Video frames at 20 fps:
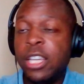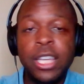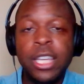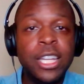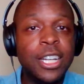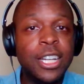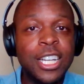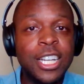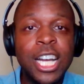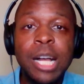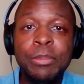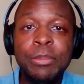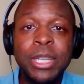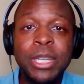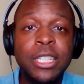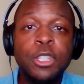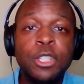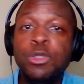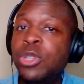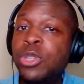in a
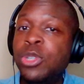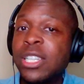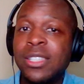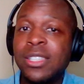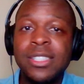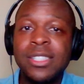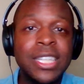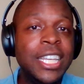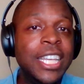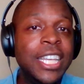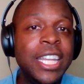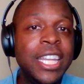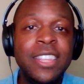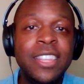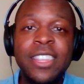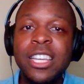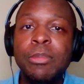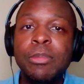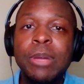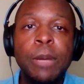comment who doesn't say
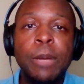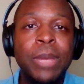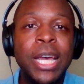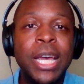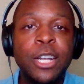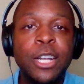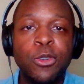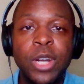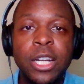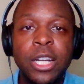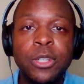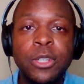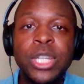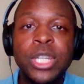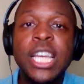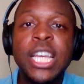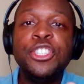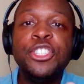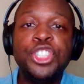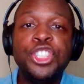anything about background
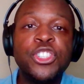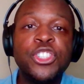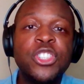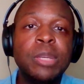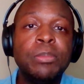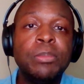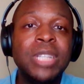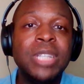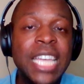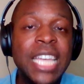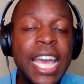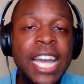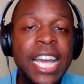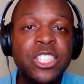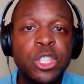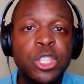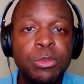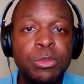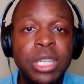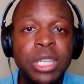just simply
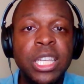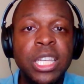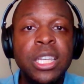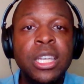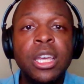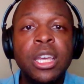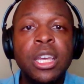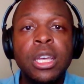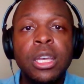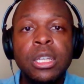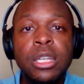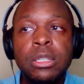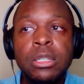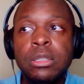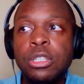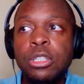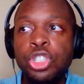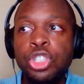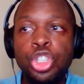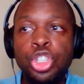asks me,
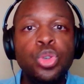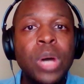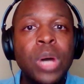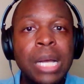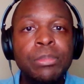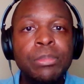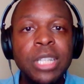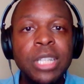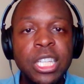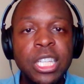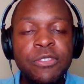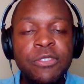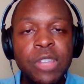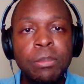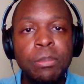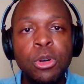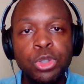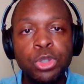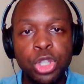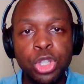do I believe that
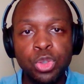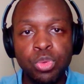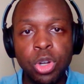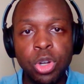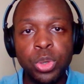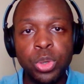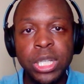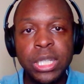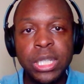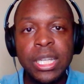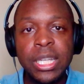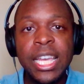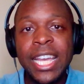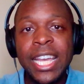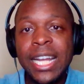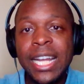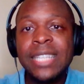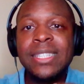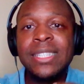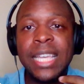Moses wrote it?
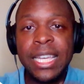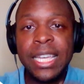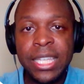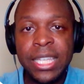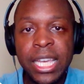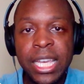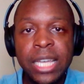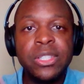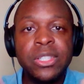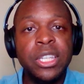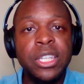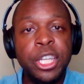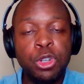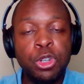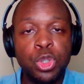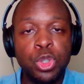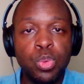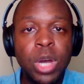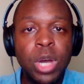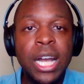And I say yes, and
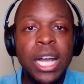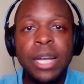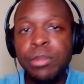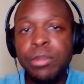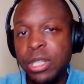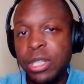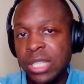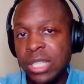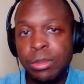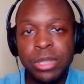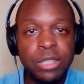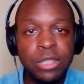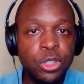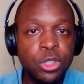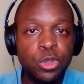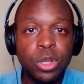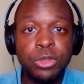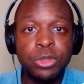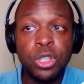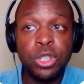here's why because I believe the
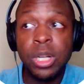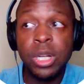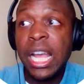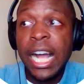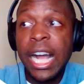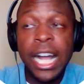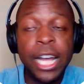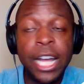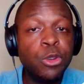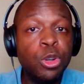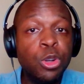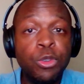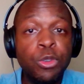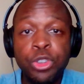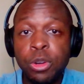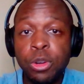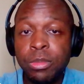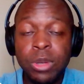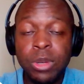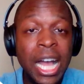scripture. I don't know if
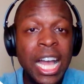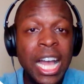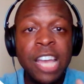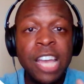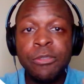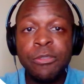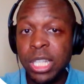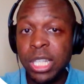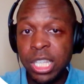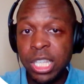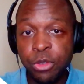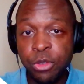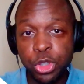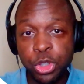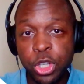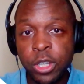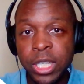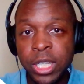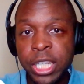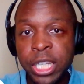you're, I have believers
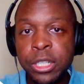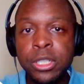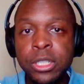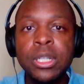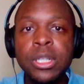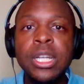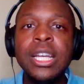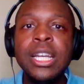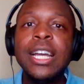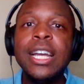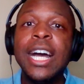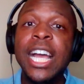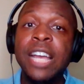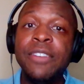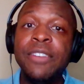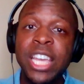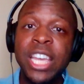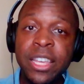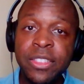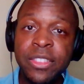on here, I
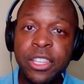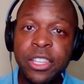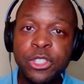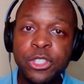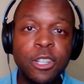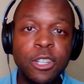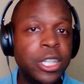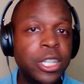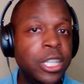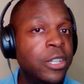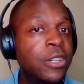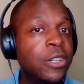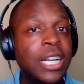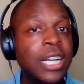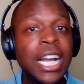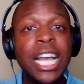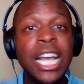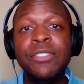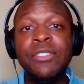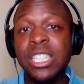have atheists on here,
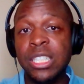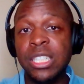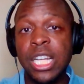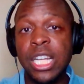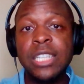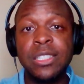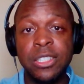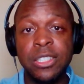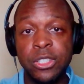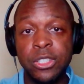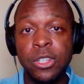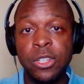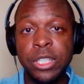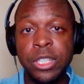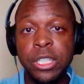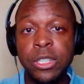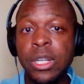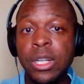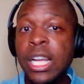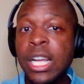I have agnostics on
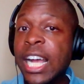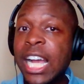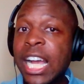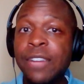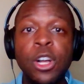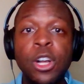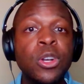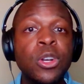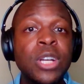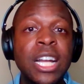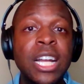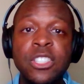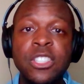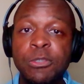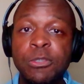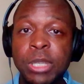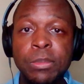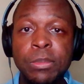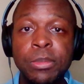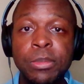here, I have all kinds of
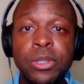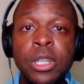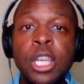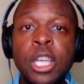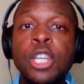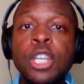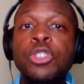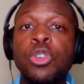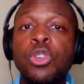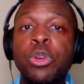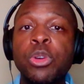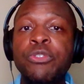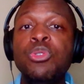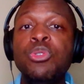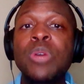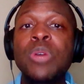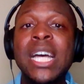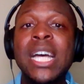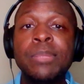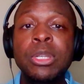people. So if you
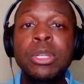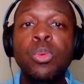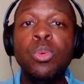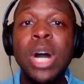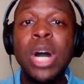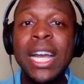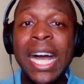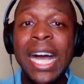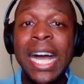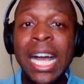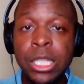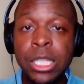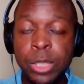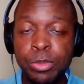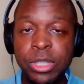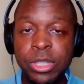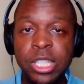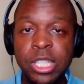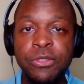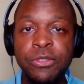ask me why I
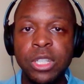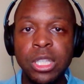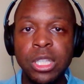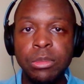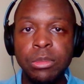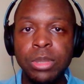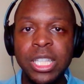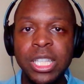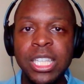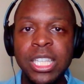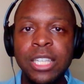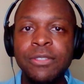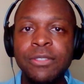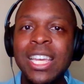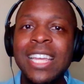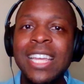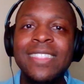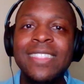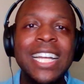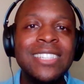specifically believe,
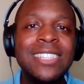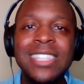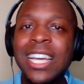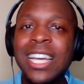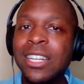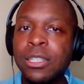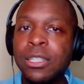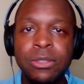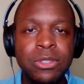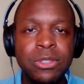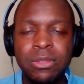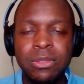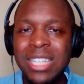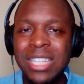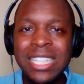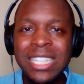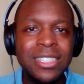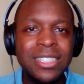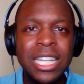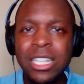that's not a,
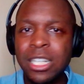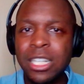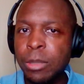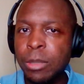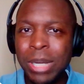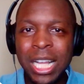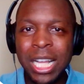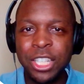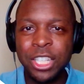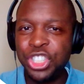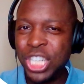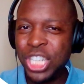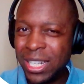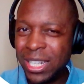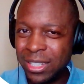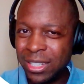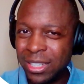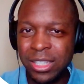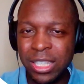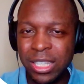that's not an
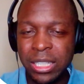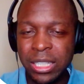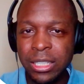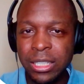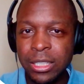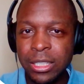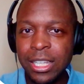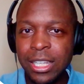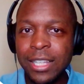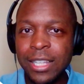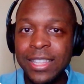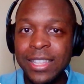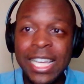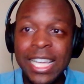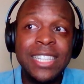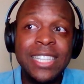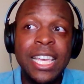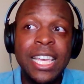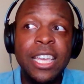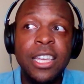apologetics thing.
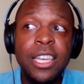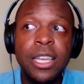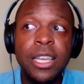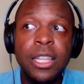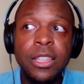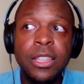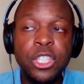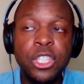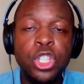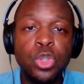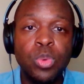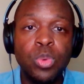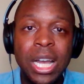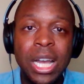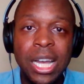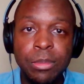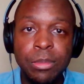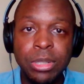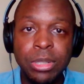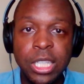That's a, this is
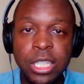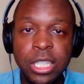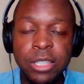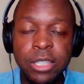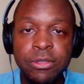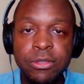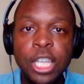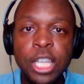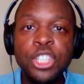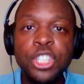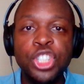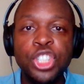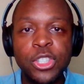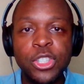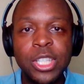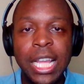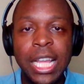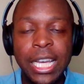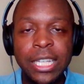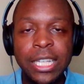why I believe.
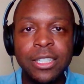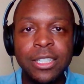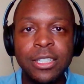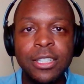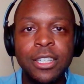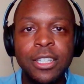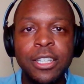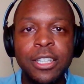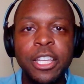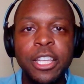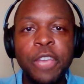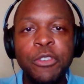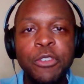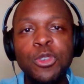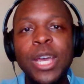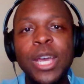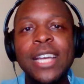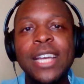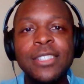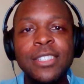Just like if
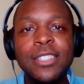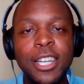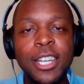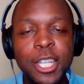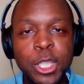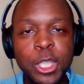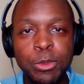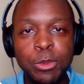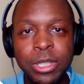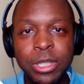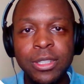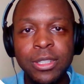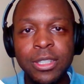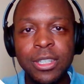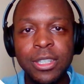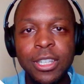you ask the husband,